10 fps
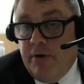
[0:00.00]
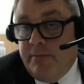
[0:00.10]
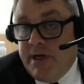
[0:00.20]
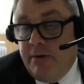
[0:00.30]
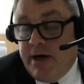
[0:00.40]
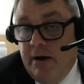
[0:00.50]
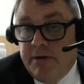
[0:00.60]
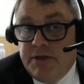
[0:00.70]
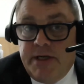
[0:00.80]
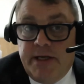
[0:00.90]

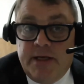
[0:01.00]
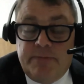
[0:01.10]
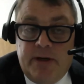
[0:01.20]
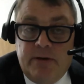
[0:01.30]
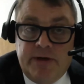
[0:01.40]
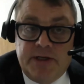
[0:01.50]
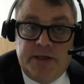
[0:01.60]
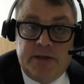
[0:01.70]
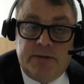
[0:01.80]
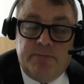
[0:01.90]
cryptocurrency. There's been a
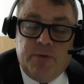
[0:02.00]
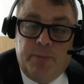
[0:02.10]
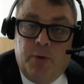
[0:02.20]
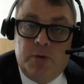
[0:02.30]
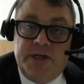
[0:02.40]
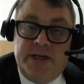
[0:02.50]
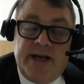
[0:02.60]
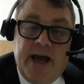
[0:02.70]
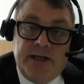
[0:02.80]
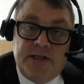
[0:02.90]
recent reported
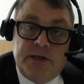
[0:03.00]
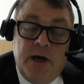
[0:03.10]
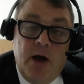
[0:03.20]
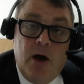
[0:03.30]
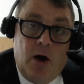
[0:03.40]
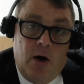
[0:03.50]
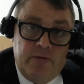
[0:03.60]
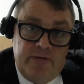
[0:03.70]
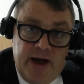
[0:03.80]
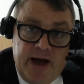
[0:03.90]
case
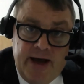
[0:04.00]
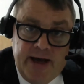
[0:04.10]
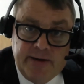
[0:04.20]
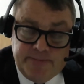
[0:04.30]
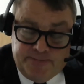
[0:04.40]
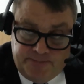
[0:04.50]
of a